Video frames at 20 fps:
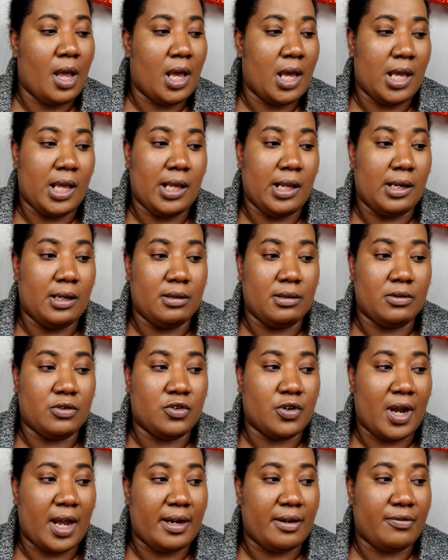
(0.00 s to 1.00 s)
and
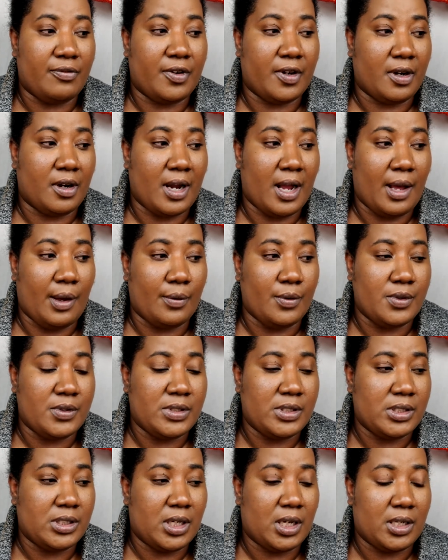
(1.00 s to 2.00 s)
try to figure out
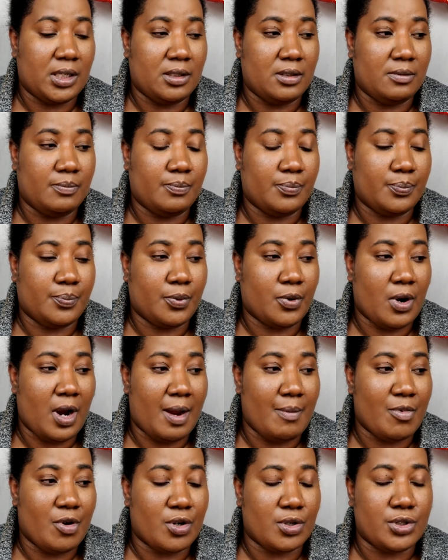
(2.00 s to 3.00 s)
a
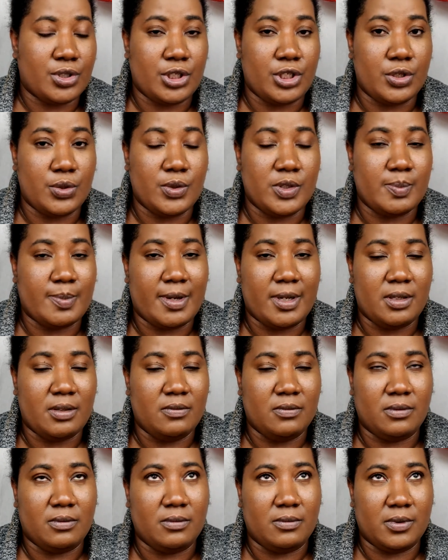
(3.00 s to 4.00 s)
primer to use. But
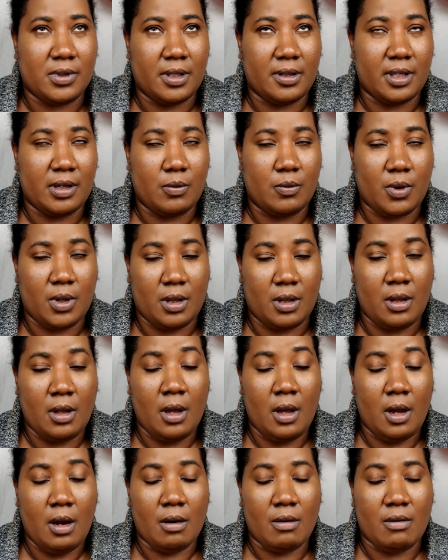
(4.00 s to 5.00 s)
we'll
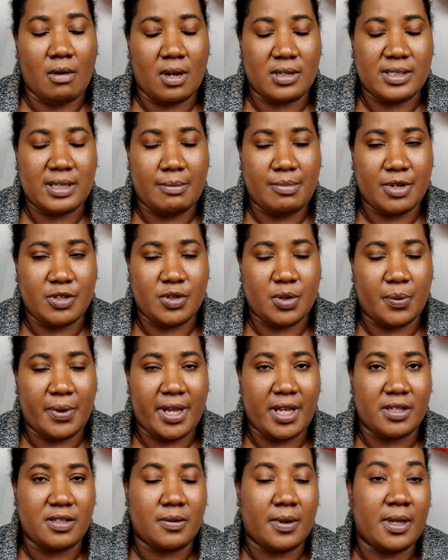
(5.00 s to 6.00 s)
cross that bridge when we
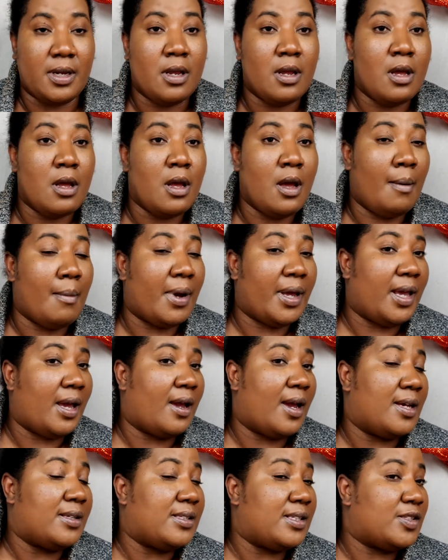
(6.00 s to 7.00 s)
get to it. But yeah,
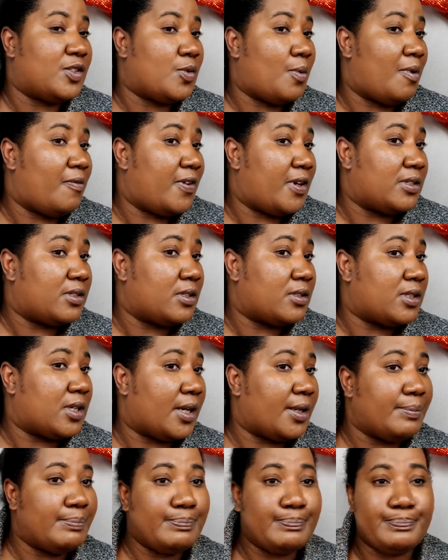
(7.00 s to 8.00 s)
guys, this is what my face looks
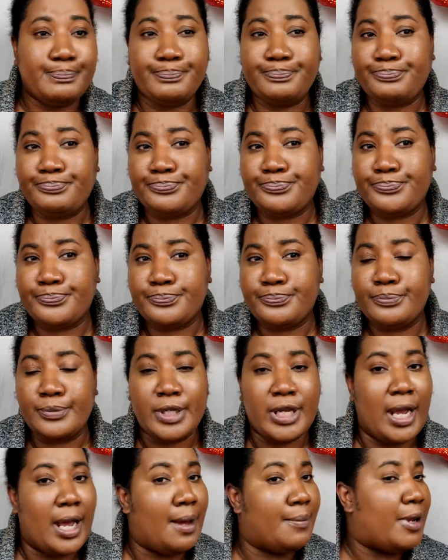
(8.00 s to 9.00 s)
like.
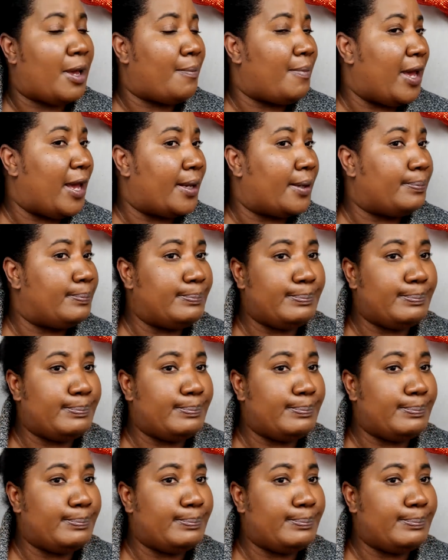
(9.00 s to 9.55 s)
I'm not mad.